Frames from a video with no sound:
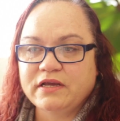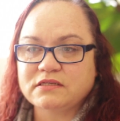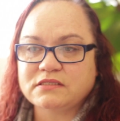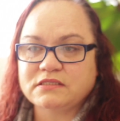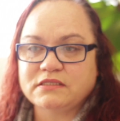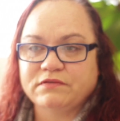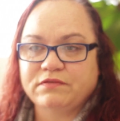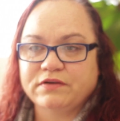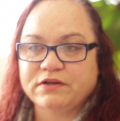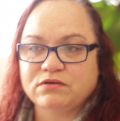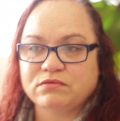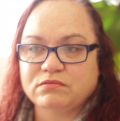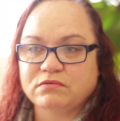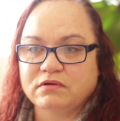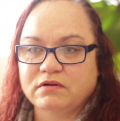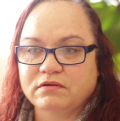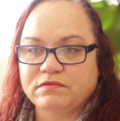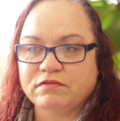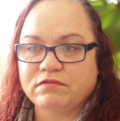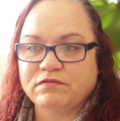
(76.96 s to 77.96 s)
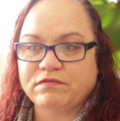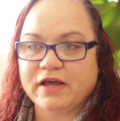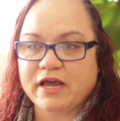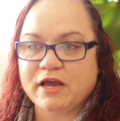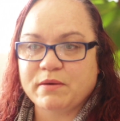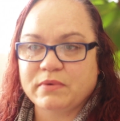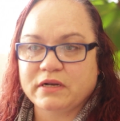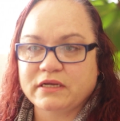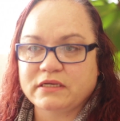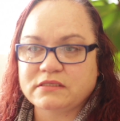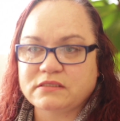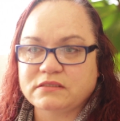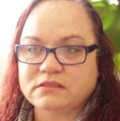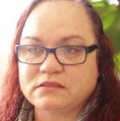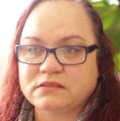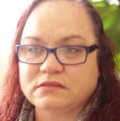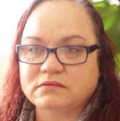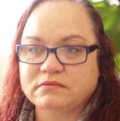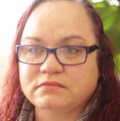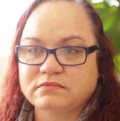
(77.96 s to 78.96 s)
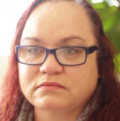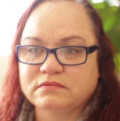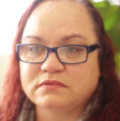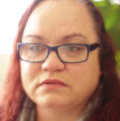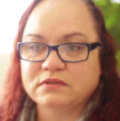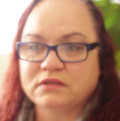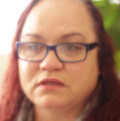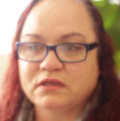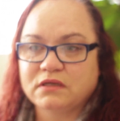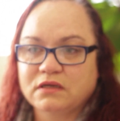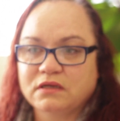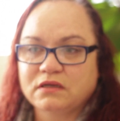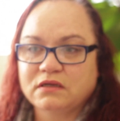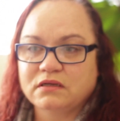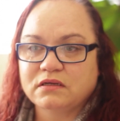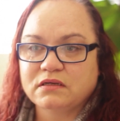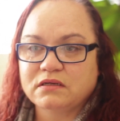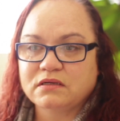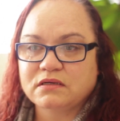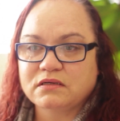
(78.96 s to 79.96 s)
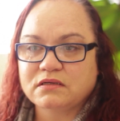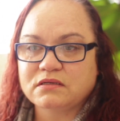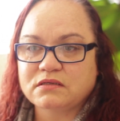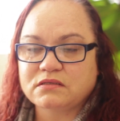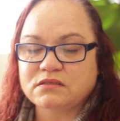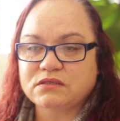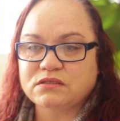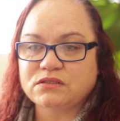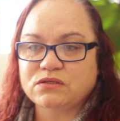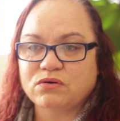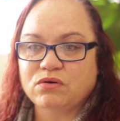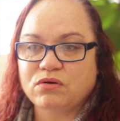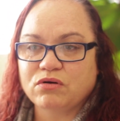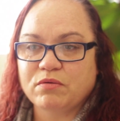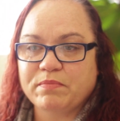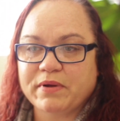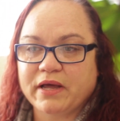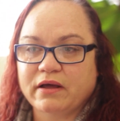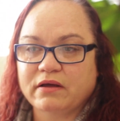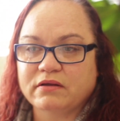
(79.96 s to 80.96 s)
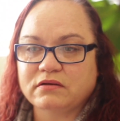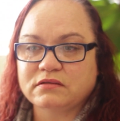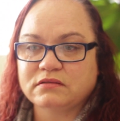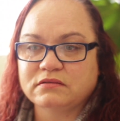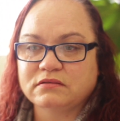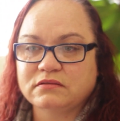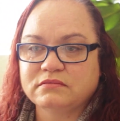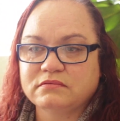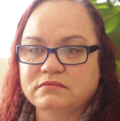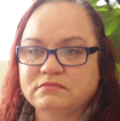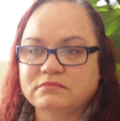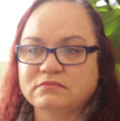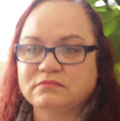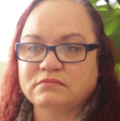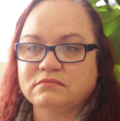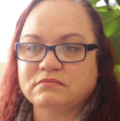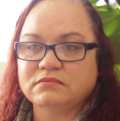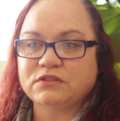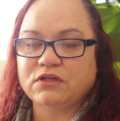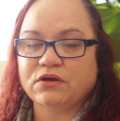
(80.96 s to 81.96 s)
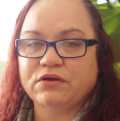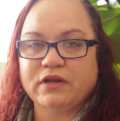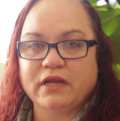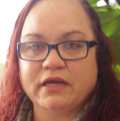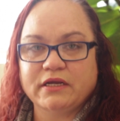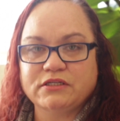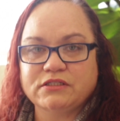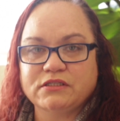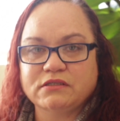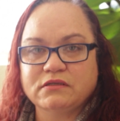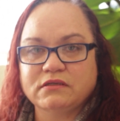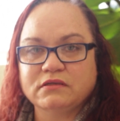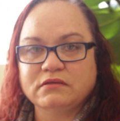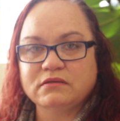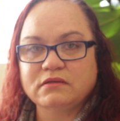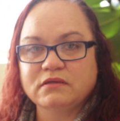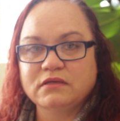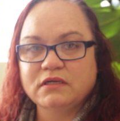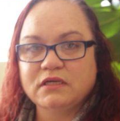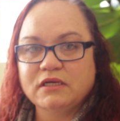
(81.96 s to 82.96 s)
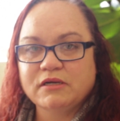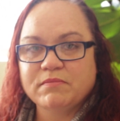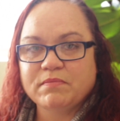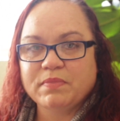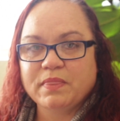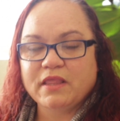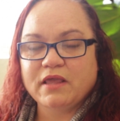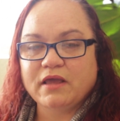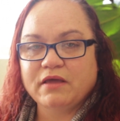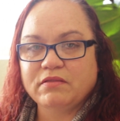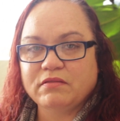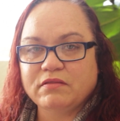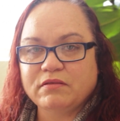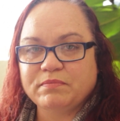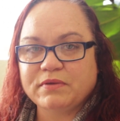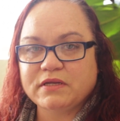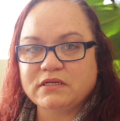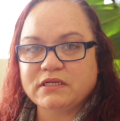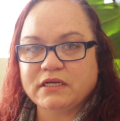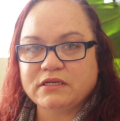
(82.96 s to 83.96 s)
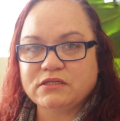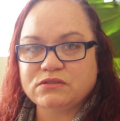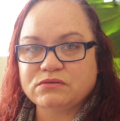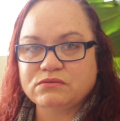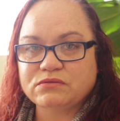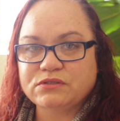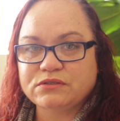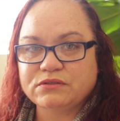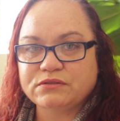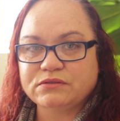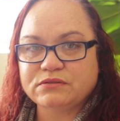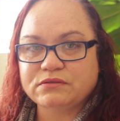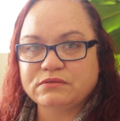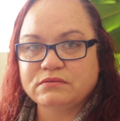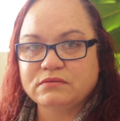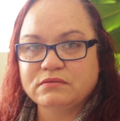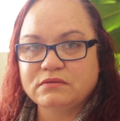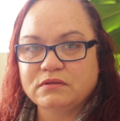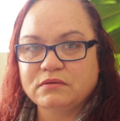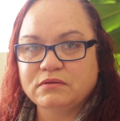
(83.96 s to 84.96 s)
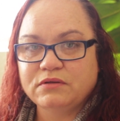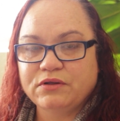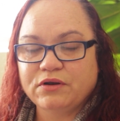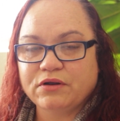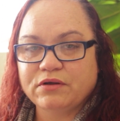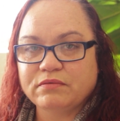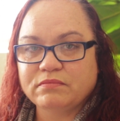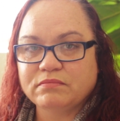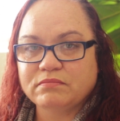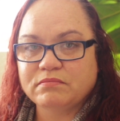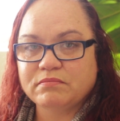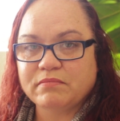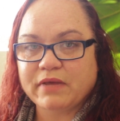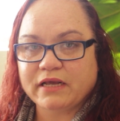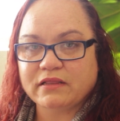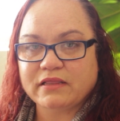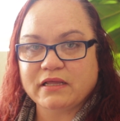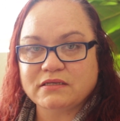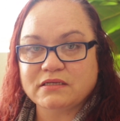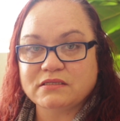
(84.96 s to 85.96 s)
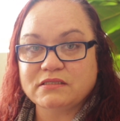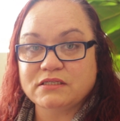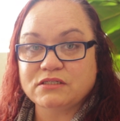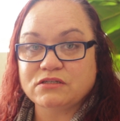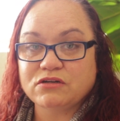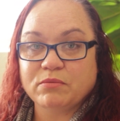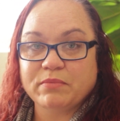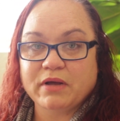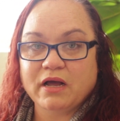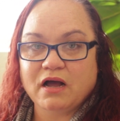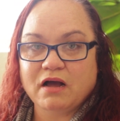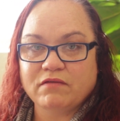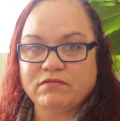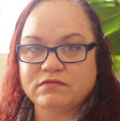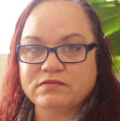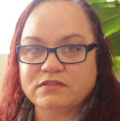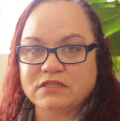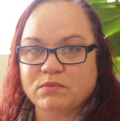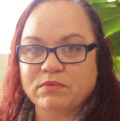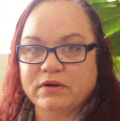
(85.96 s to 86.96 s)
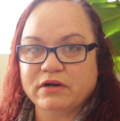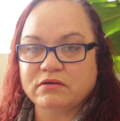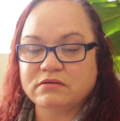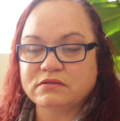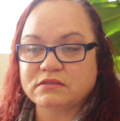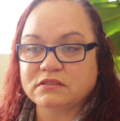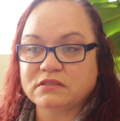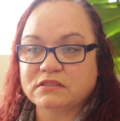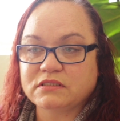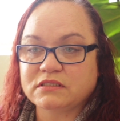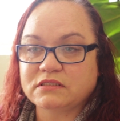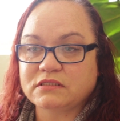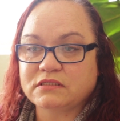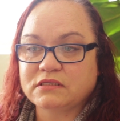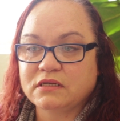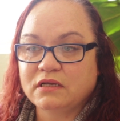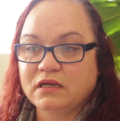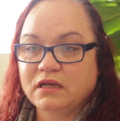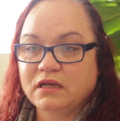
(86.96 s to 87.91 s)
it's difficult for families to talk about donation and the potential to, make that decision on behalf of someone else, because it's